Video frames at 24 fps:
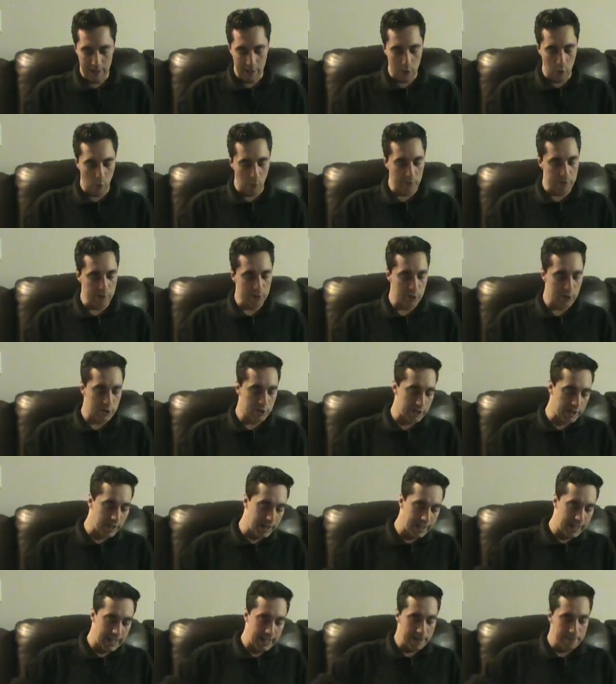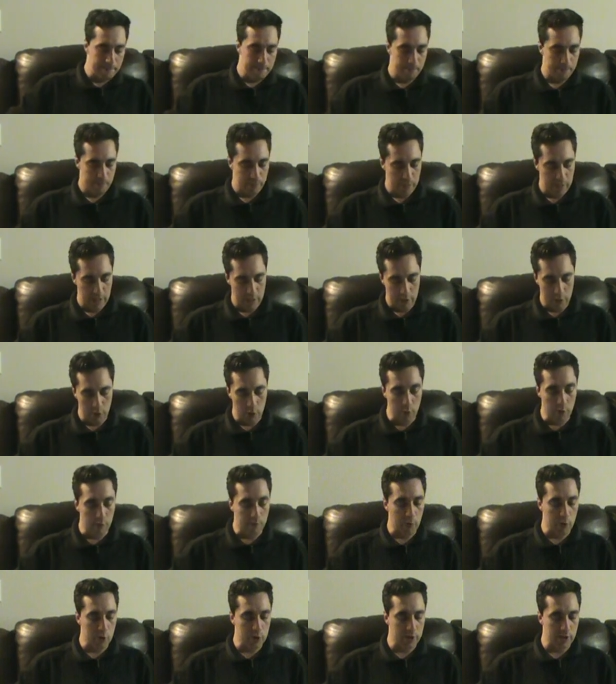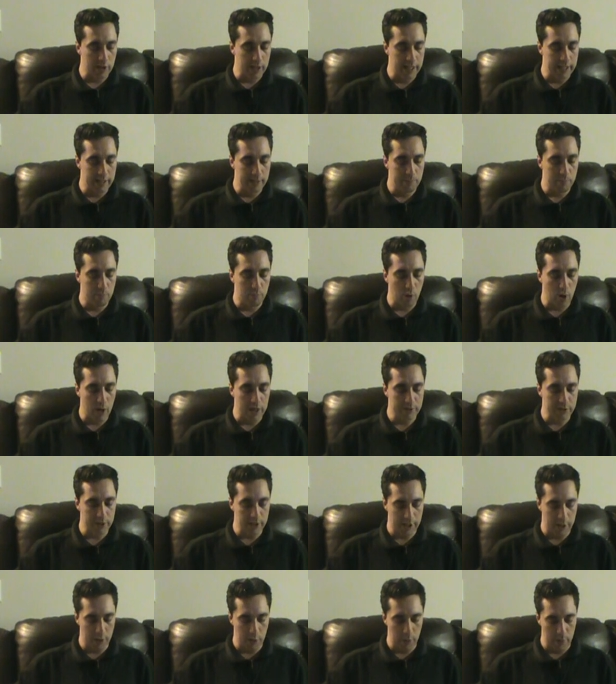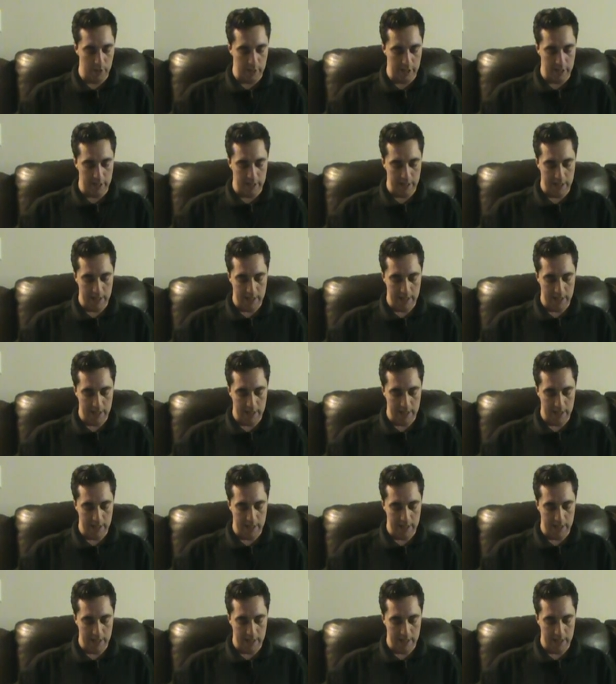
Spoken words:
nor the study universally prosecuted,